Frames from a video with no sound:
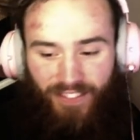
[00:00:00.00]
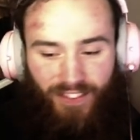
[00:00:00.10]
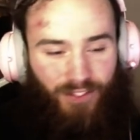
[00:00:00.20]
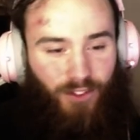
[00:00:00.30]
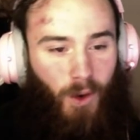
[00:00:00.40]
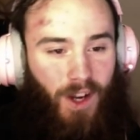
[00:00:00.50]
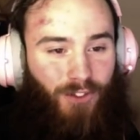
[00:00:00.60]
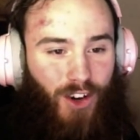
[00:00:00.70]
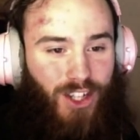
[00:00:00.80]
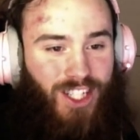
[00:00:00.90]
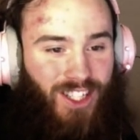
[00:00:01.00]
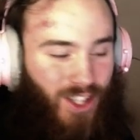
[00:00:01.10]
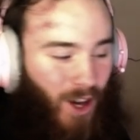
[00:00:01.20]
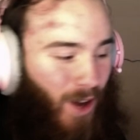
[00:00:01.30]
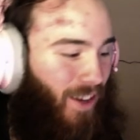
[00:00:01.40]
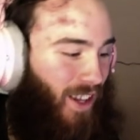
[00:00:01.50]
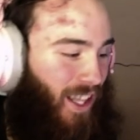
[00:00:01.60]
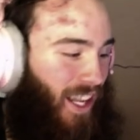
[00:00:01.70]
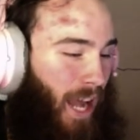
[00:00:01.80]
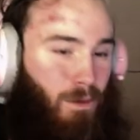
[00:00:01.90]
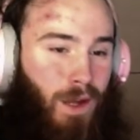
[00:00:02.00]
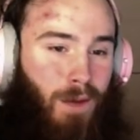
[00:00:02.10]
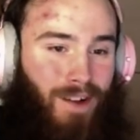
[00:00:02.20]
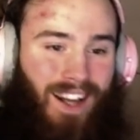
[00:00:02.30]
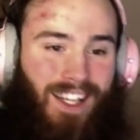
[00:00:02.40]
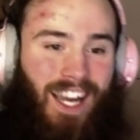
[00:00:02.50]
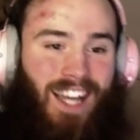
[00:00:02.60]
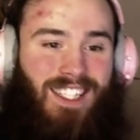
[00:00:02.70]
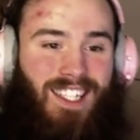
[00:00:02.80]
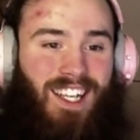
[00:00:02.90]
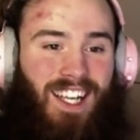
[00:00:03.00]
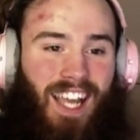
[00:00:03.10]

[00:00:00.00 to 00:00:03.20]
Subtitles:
41st installment of the NP podcast,